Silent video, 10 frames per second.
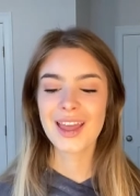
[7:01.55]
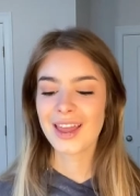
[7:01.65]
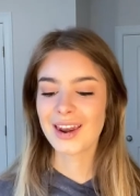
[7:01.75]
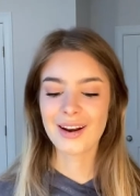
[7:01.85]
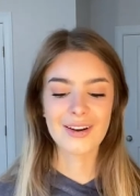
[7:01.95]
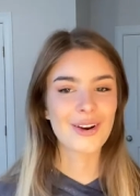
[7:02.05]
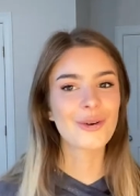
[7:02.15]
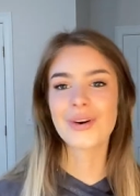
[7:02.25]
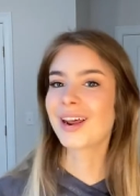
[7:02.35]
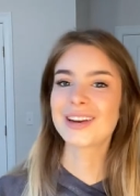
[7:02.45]
and I don't know
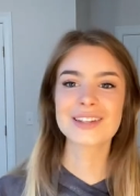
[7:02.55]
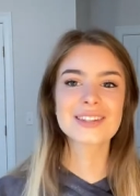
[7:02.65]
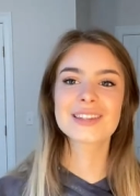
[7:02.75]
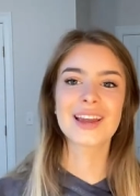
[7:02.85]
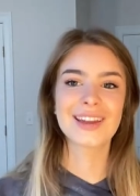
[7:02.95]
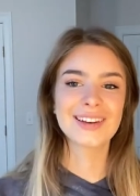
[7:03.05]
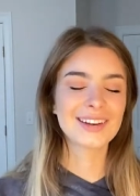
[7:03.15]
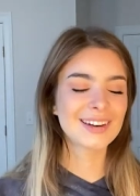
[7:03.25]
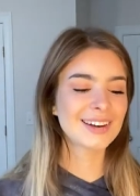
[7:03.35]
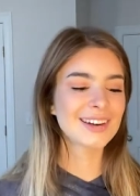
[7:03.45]
what I just said.
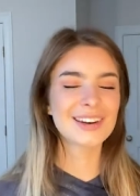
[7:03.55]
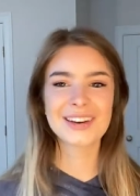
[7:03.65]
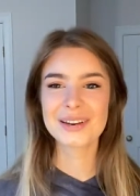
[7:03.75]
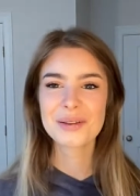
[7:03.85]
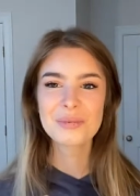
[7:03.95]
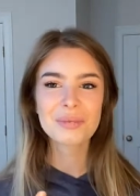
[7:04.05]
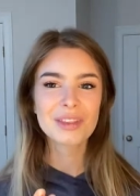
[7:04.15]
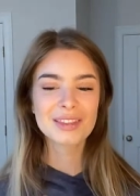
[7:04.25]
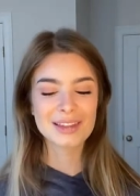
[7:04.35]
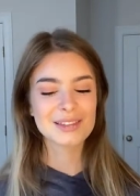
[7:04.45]

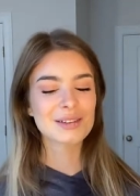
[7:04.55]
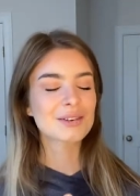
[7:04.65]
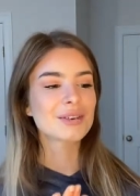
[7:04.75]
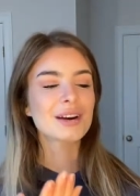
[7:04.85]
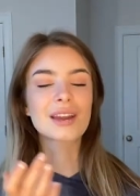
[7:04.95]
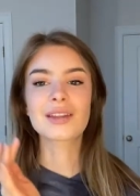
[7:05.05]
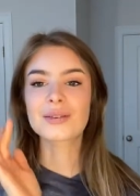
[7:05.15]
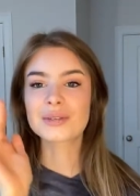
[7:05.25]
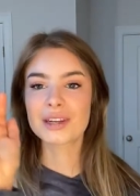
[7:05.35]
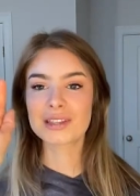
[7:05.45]
That's so funny. And then
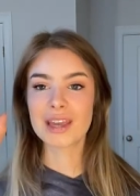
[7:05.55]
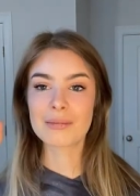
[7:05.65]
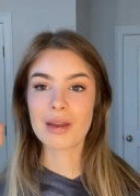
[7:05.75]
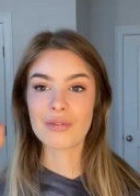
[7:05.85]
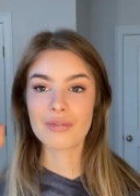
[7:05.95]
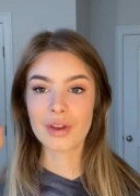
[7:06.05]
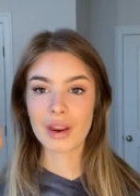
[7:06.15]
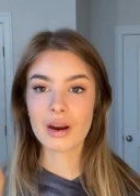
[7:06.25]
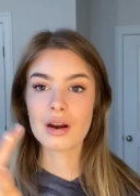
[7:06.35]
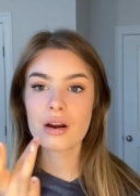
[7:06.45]
I'm just gonna take my
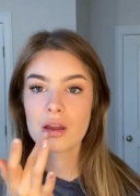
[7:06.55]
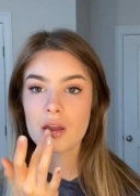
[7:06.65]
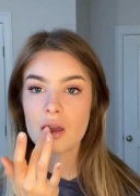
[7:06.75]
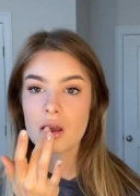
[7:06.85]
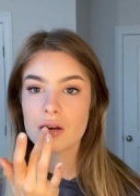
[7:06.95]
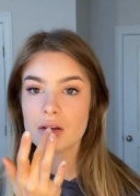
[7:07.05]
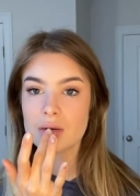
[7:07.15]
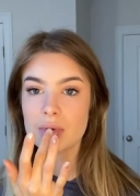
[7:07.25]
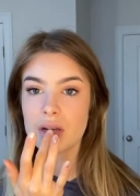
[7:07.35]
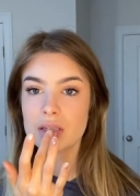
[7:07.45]
finger and
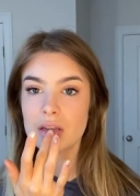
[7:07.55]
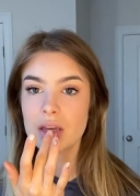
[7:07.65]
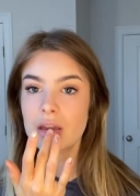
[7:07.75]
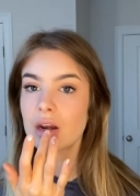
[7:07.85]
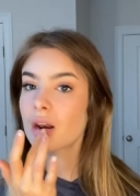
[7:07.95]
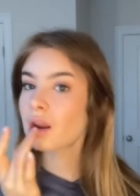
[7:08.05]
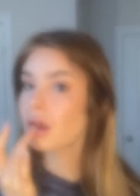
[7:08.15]
just press it in.